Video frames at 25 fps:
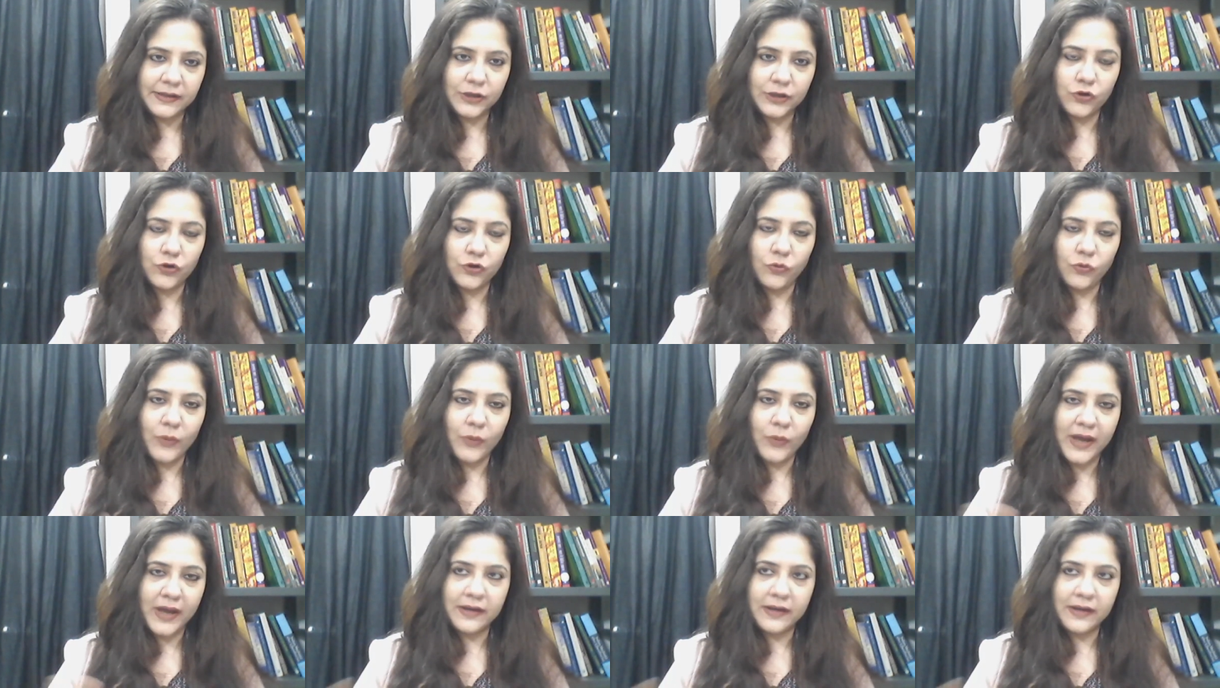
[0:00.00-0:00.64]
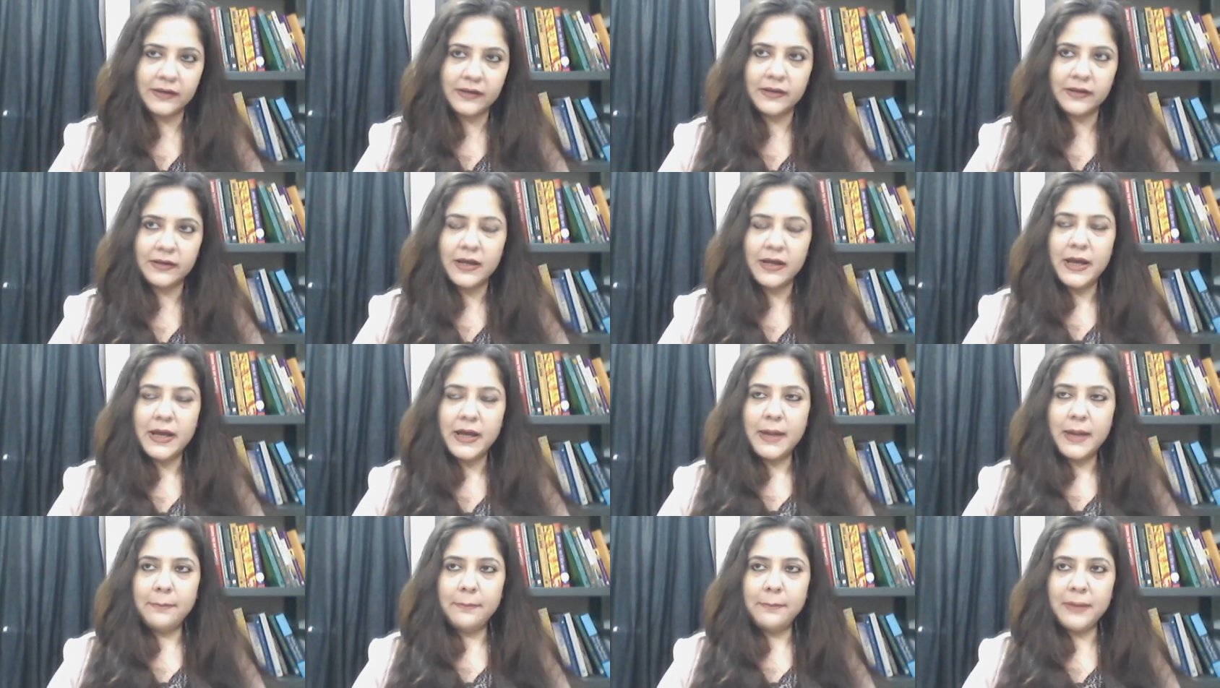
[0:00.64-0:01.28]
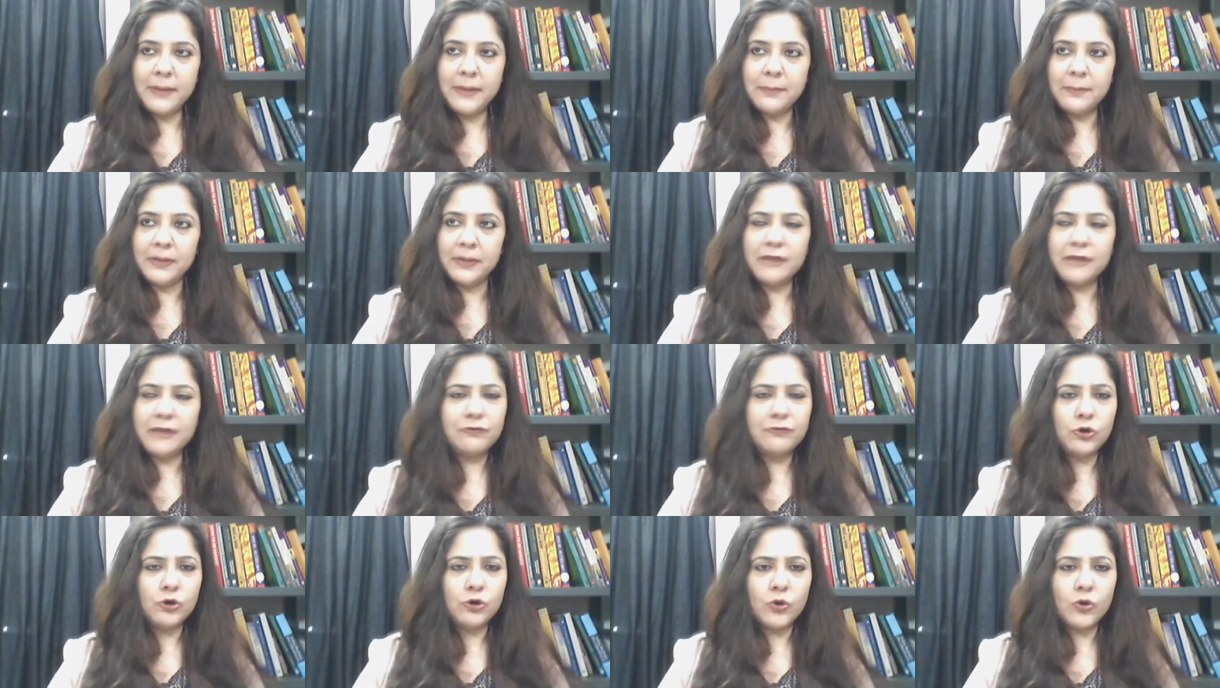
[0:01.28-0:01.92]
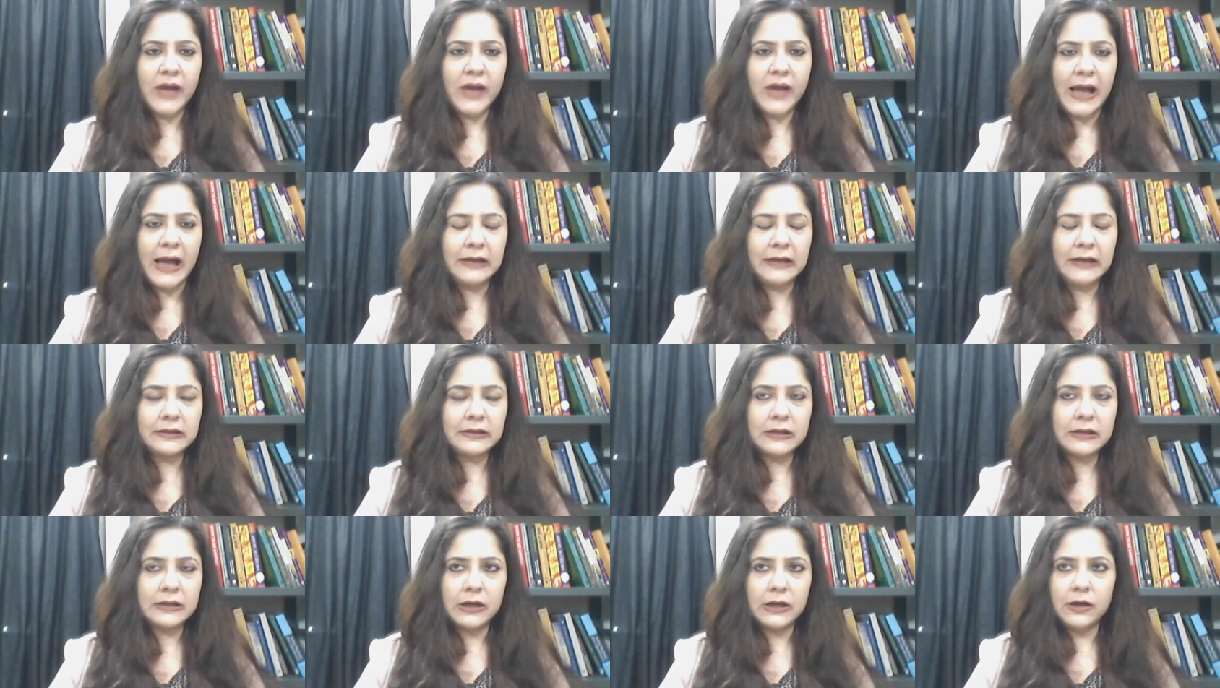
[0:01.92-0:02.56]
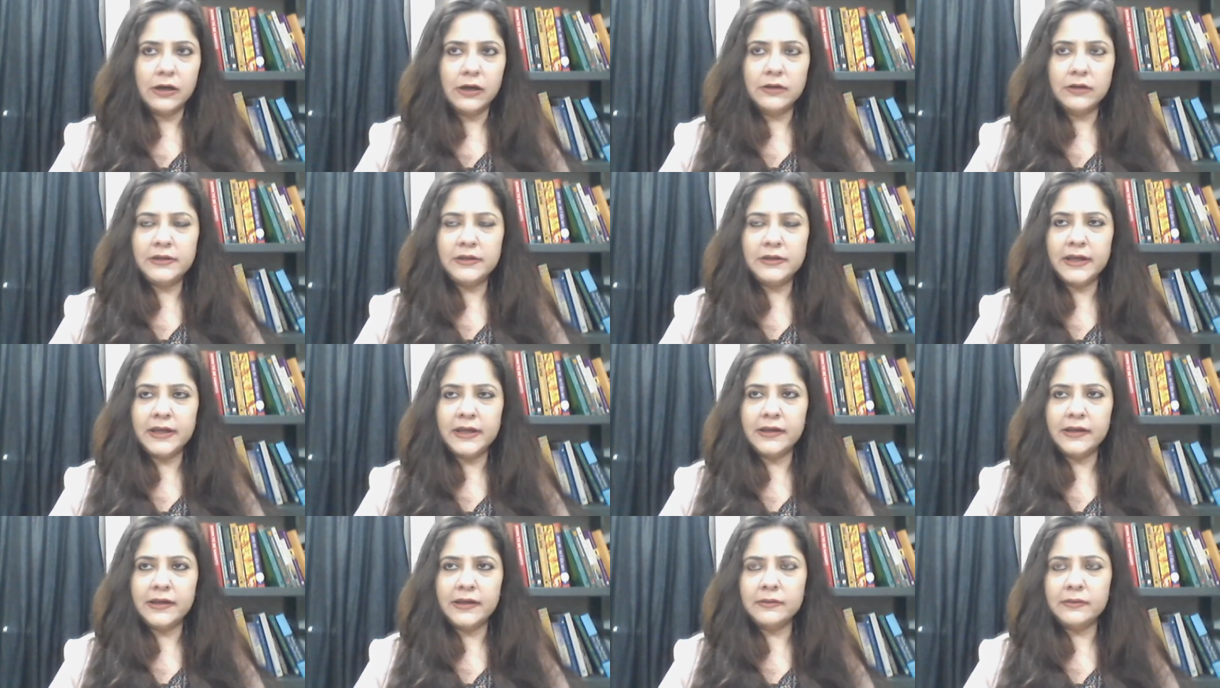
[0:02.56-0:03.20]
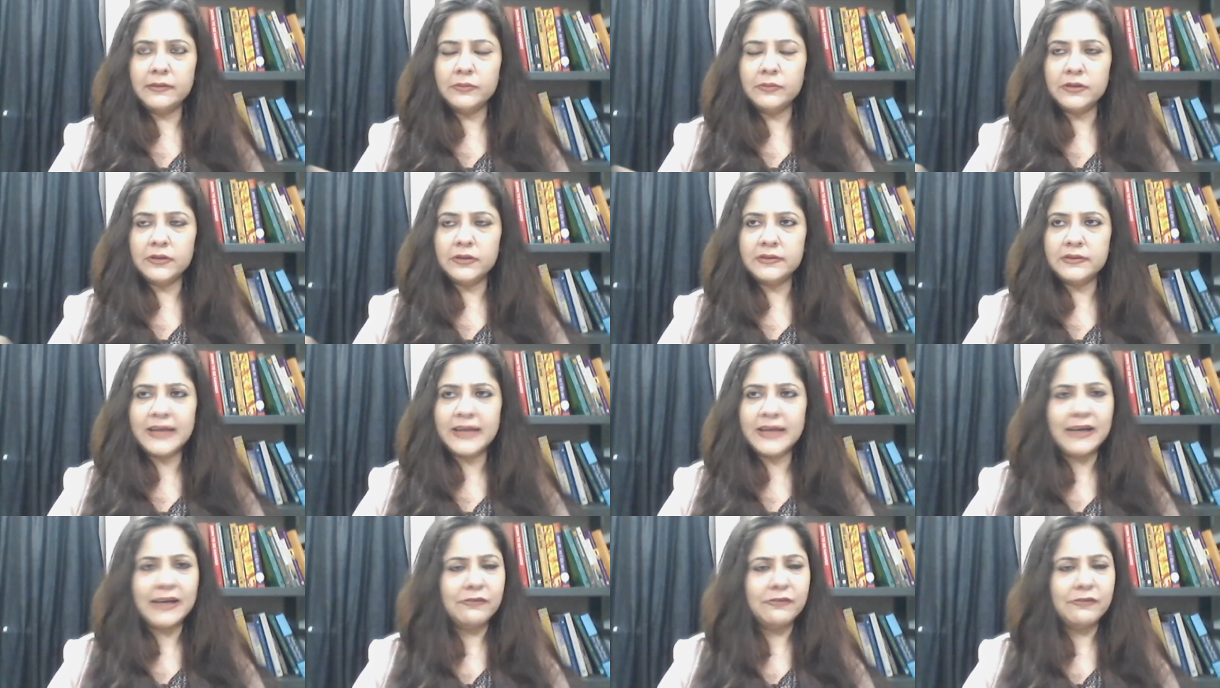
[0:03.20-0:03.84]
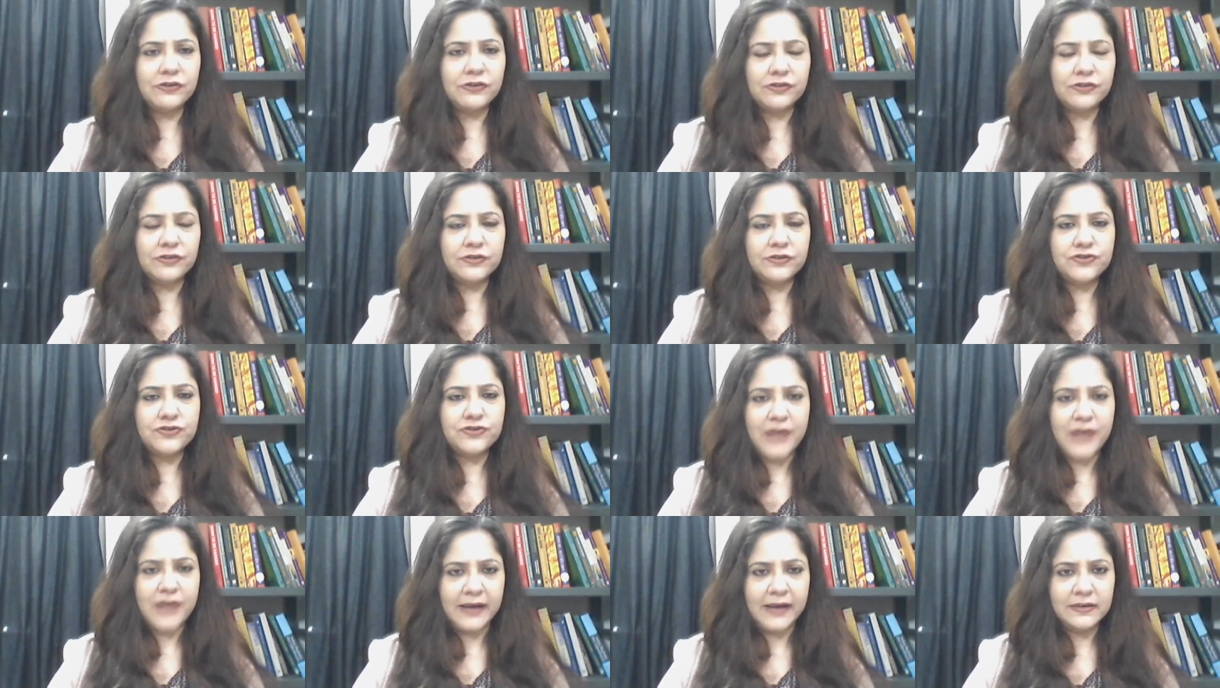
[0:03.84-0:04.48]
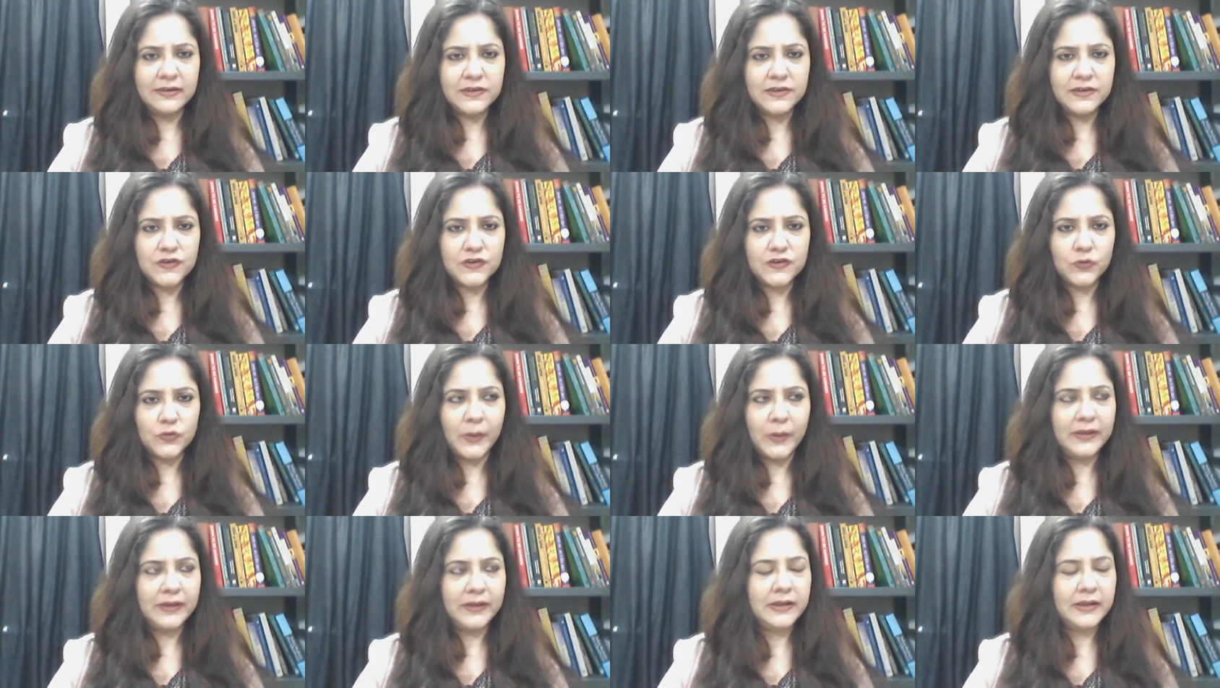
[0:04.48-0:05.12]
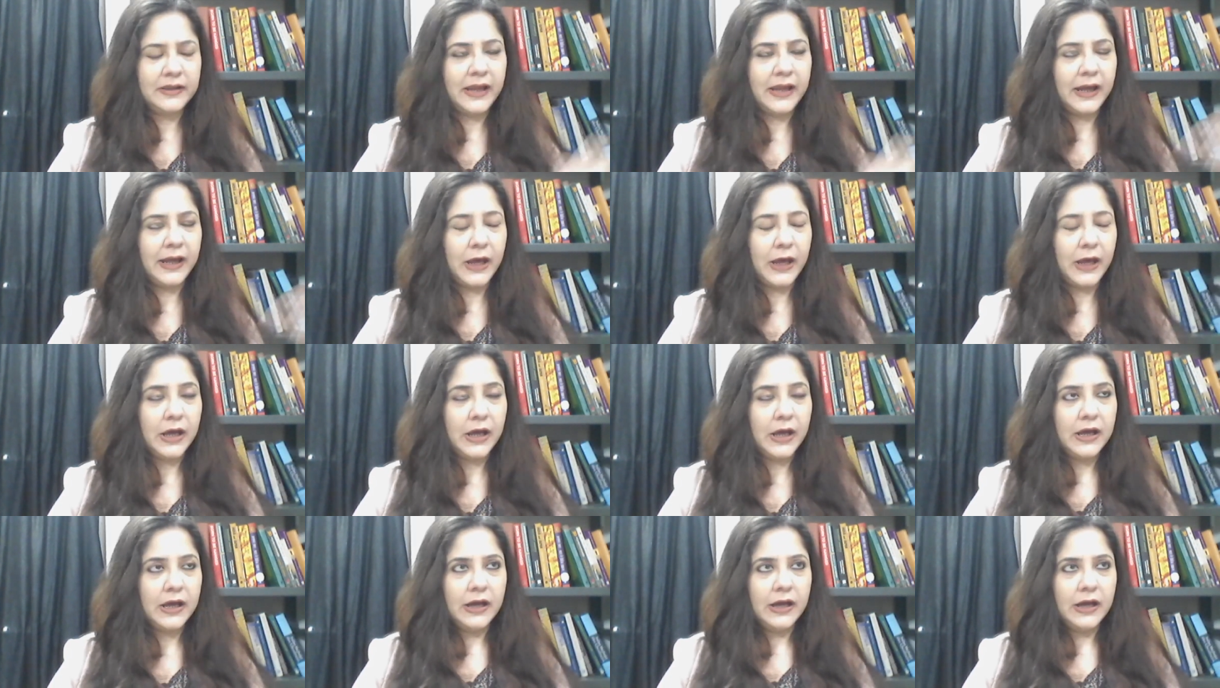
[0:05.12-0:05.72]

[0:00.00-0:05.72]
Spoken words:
you know, wherein people, if you look at the television channels, when they